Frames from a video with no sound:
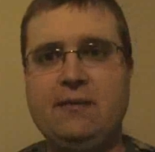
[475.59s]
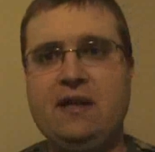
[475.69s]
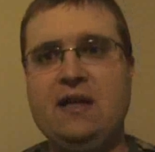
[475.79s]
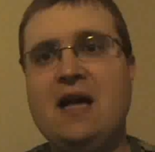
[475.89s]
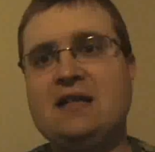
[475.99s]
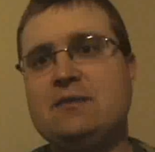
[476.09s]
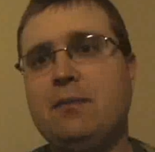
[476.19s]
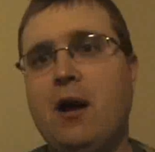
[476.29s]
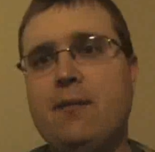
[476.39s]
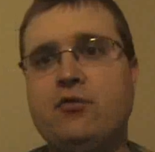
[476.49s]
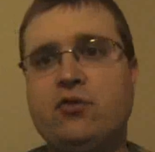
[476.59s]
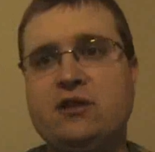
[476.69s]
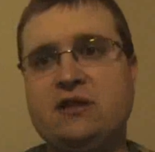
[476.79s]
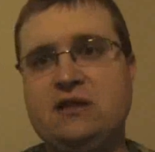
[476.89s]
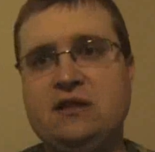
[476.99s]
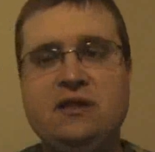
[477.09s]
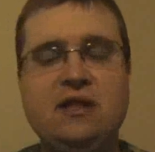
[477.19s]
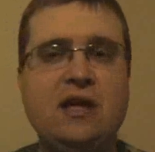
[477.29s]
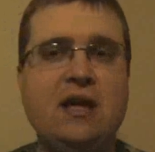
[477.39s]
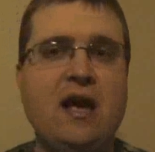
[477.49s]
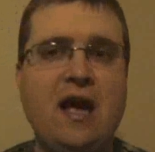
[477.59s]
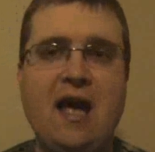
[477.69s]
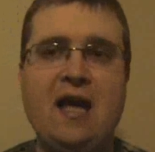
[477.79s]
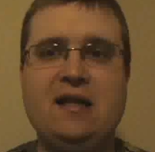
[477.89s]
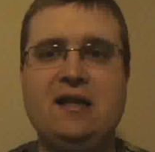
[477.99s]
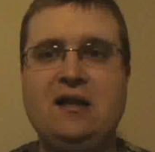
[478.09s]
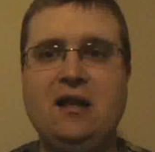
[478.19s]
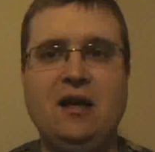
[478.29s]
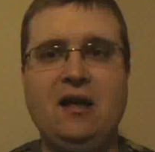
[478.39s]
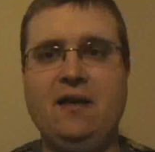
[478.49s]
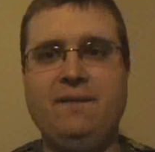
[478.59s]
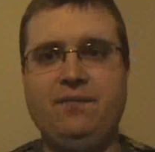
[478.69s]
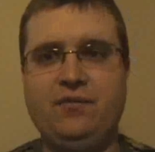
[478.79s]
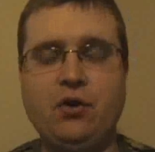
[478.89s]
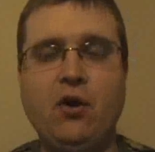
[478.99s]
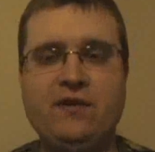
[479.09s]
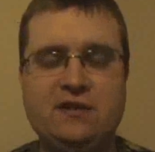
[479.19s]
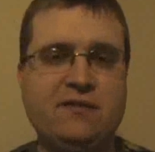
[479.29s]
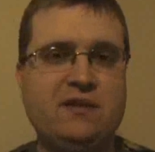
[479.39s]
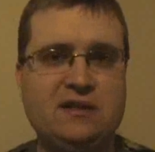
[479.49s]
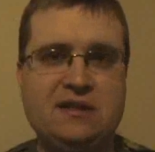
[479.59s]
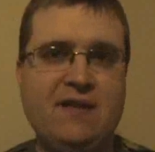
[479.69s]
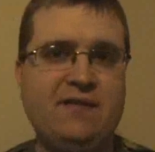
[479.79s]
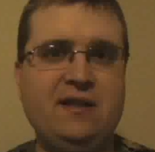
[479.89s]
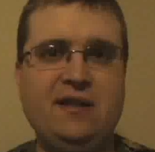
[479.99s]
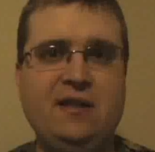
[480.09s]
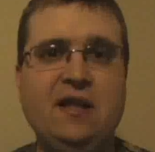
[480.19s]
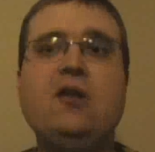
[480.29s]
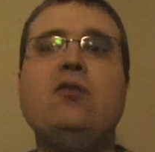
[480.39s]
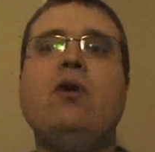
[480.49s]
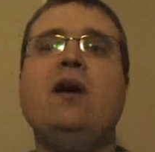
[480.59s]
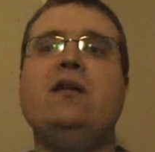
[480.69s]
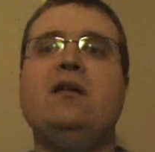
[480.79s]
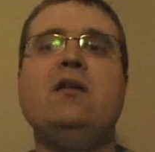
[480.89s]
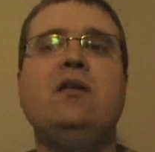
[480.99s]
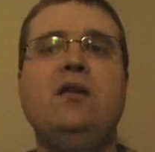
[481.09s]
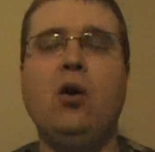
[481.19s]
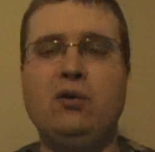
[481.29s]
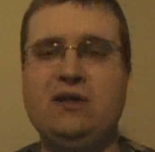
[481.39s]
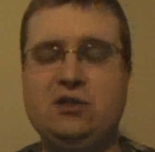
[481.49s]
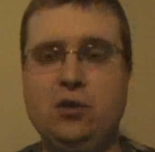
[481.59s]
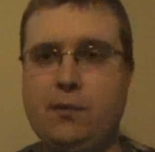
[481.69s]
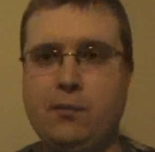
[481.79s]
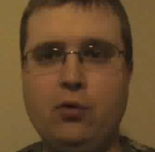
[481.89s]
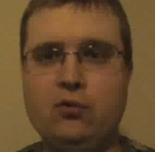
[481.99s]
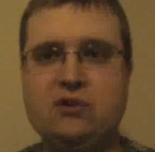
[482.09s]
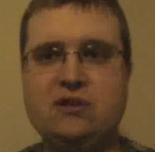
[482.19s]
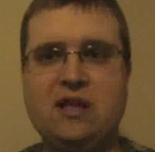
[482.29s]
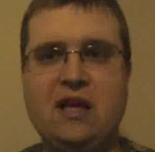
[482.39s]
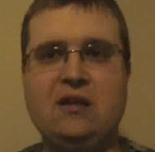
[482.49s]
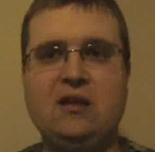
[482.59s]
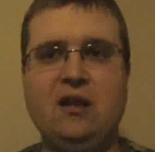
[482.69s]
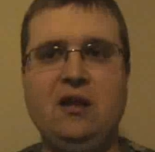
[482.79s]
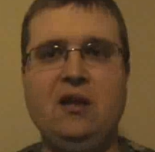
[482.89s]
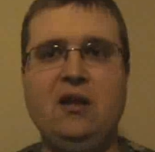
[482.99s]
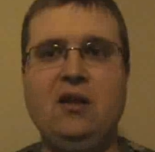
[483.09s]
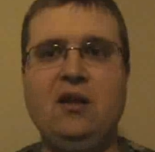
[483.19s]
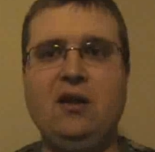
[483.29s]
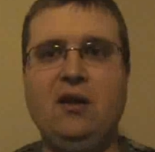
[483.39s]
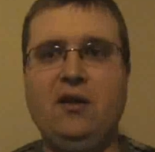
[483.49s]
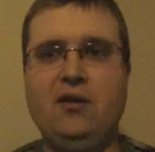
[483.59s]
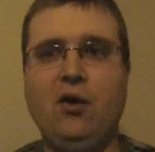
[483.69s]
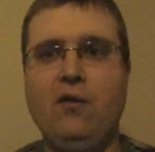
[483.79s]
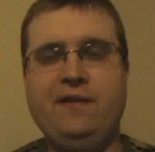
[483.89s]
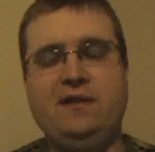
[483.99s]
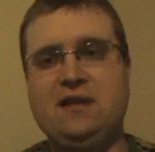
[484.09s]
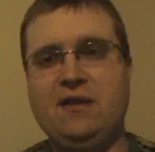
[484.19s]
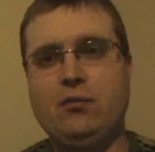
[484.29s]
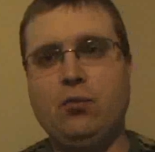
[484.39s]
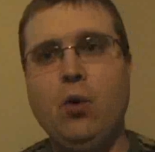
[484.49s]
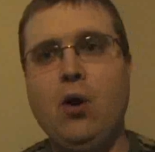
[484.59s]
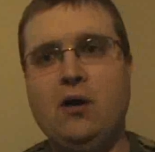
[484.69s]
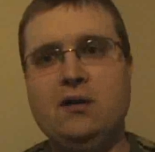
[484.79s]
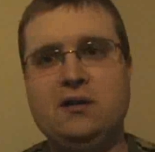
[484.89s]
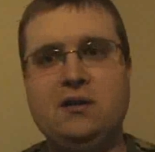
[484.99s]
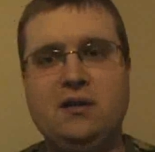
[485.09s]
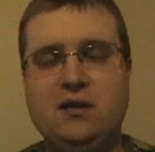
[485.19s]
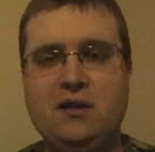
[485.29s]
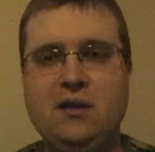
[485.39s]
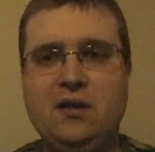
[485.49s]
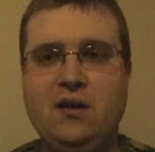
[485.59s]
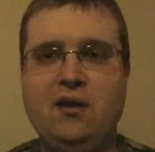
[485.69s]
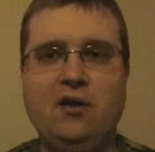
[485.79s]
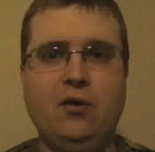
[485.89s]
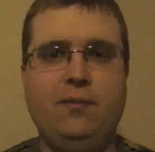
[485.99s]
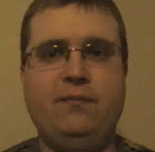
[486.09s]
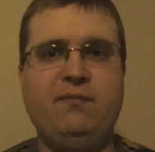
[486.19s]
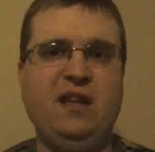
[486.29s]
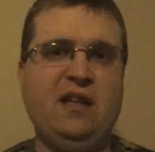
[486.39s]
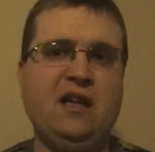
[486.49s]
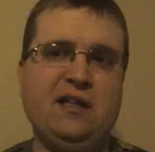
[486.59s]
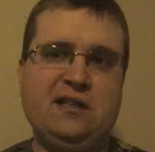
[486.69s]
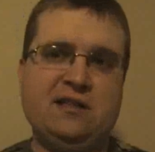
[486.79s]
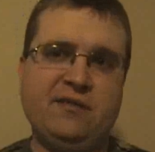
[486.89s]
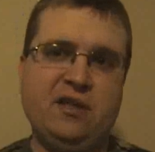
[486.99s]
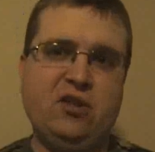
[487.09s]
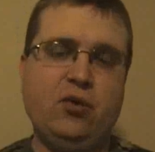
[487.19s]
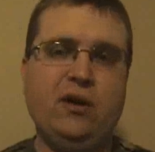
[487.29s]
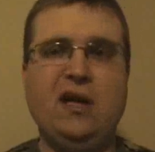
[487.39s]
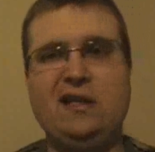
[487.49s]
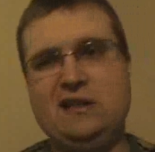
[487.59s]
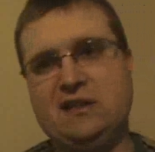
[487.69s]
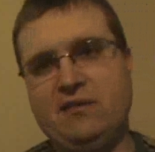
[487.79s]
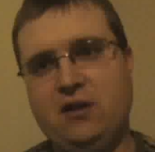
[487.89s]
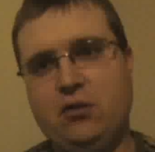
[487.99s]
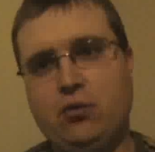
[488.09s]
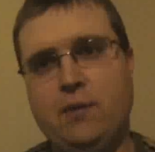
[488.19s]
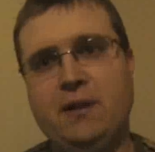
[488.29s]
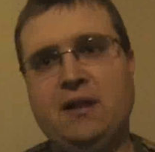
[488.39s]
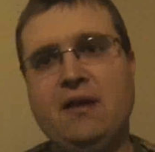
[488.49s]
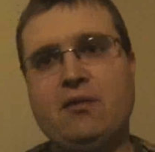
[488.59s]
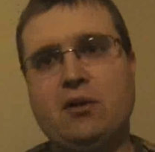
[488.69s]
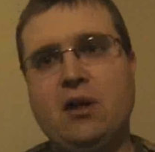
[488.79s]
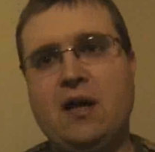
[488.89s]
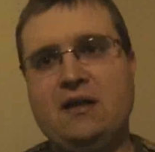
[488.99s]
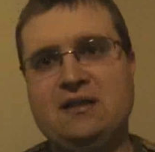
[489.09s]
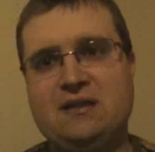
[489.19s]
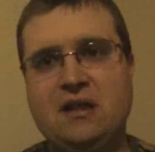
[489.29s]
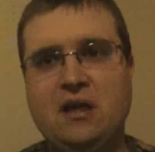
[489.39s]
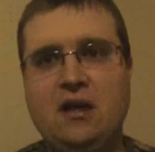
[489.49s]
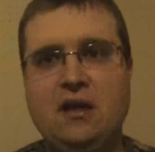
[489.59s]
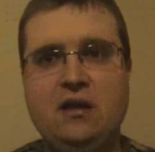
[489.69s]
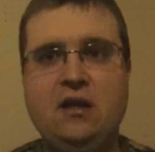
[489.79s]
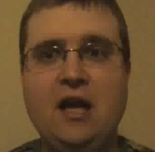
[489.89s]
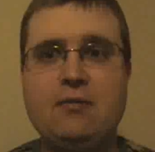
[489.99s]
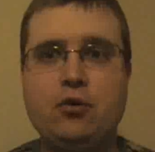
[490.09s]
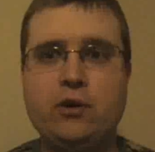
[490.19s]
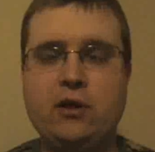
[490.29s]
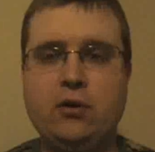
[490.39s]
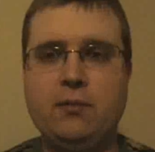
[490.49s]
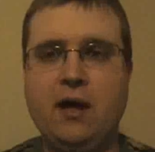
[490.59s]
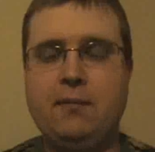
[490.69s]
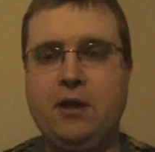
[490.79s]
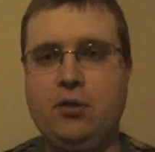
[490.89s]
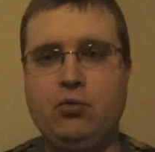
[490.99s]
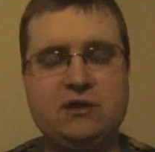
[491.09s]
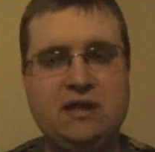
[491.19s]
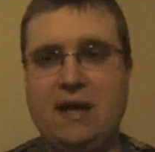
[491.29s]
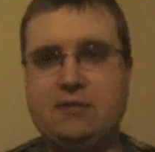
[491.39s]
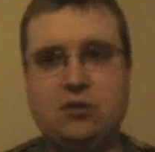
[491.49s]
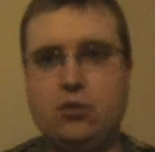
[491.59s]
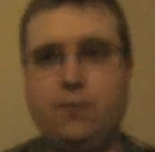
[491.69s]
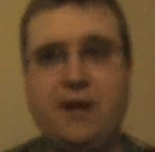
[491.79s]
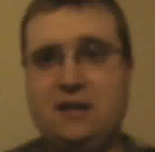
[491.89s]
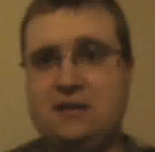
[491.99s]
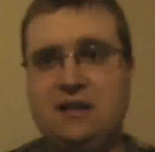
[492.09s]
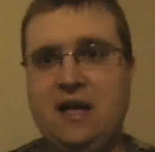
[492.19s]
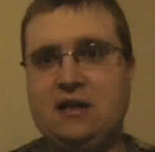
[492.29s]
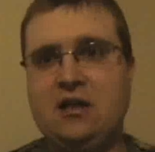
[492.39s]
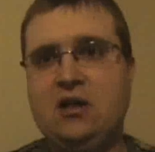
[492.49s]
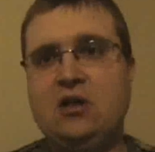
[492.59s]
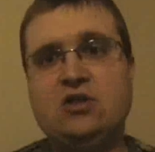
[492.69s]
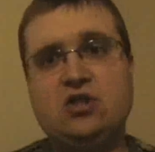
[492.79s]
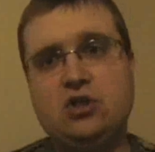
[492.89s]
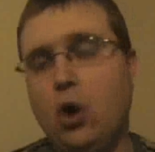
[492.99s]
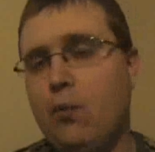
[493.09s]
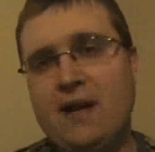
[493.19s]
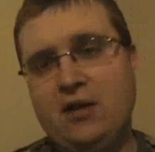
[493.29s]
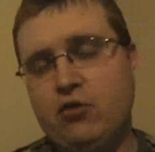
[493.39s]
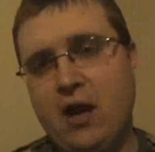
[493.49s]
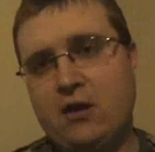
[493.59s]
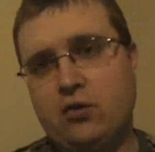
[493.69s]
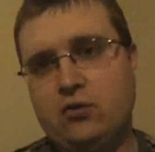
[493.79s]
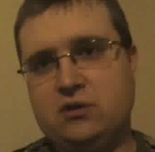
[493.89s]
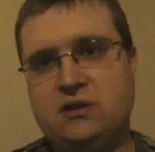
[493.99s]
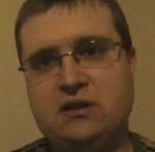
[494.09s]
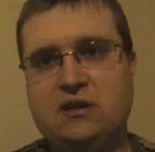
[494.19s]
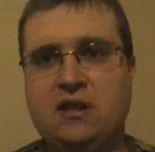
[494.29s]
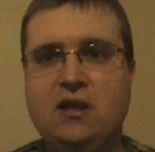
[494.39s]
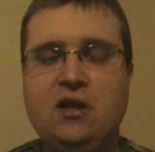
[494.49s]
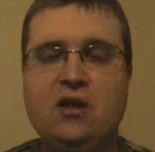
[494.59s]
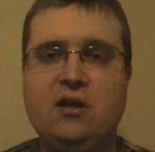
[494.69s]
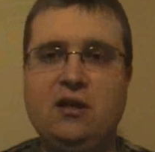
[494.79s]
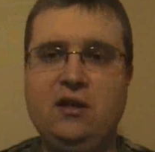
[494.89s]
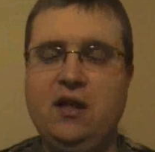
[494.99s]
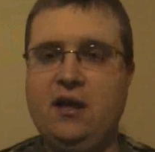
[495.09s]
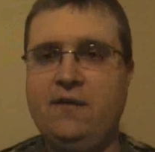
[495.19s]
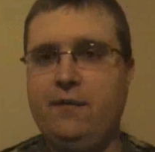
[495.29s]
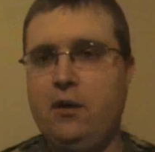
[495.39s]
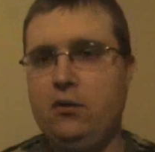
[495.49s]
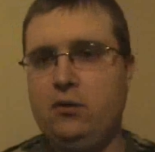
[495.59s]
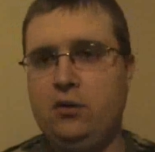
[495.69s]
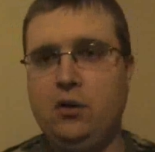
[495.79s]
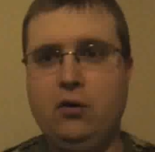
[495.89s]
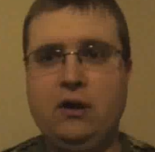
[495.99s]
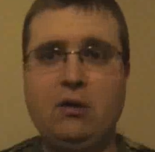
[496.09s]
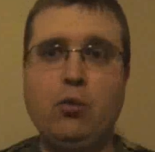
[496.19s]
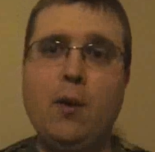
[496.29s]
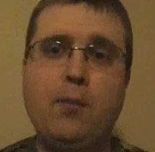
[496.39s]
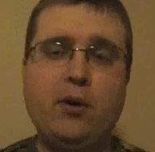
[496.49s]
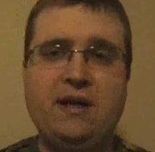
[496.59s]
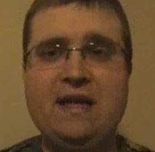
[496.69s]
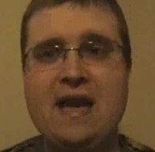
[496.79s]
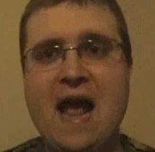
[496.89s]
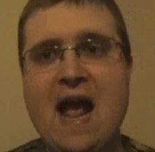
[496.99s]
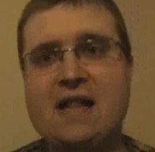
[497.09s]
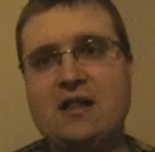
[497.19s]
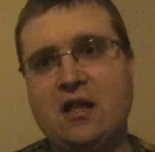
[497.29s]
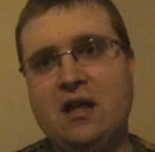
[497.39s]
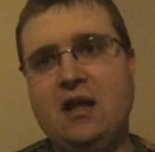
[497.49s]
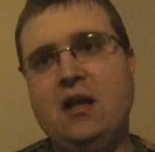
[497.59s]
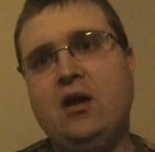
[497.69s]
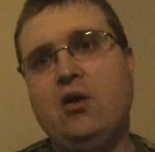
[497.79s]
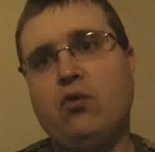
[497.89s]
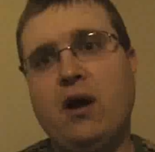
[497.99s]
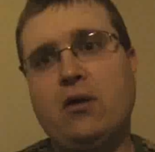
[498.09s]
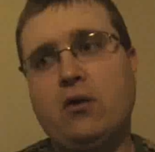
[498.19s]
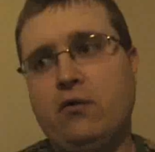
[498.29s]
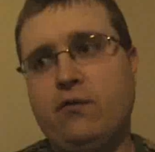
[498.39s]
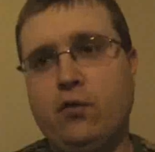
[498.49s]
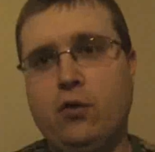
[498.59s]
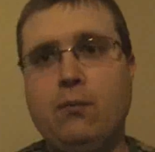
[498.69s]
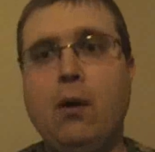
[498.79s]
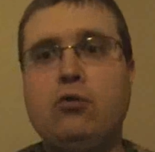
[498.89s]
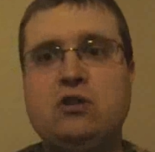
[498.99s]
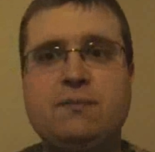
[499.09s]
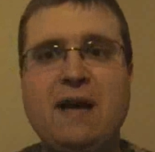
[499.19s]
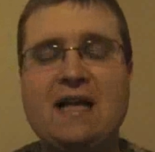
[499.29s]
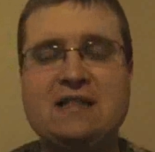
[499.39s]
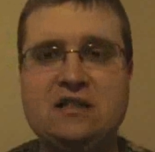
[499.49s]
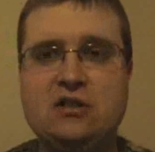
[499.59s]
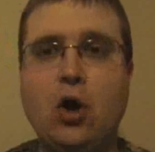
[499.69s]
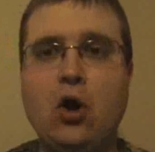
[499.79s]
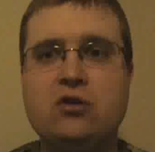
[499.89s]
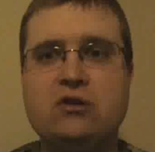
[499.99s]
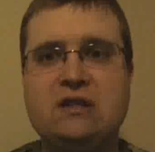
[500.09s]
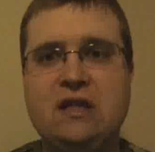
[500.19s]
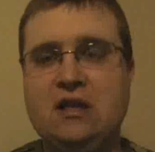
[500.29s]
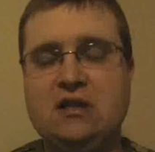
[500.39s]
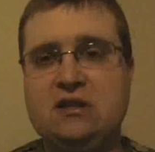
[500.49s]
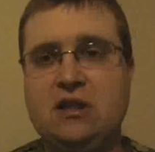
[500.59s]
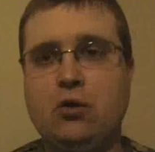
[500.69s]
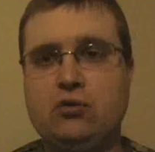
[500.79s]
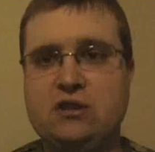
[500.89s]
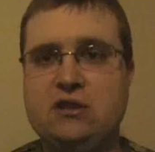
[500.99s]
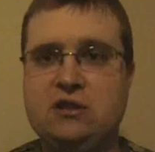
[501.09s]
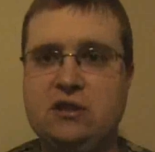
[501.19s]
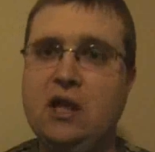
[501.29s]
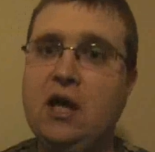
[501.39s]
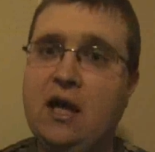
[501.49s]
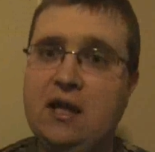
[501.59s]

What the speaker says: I mean, yes, Bob Greasy and the Dolphins of the 70 did win only Super Bowls that the Dolphins ever won, you know, in 1972 and 1973, but nevertheless, Dan Marino, in my opinion, was the absolute best. He had so many records in the NFL. You know, at one point he had the record for most passing yards in a single season.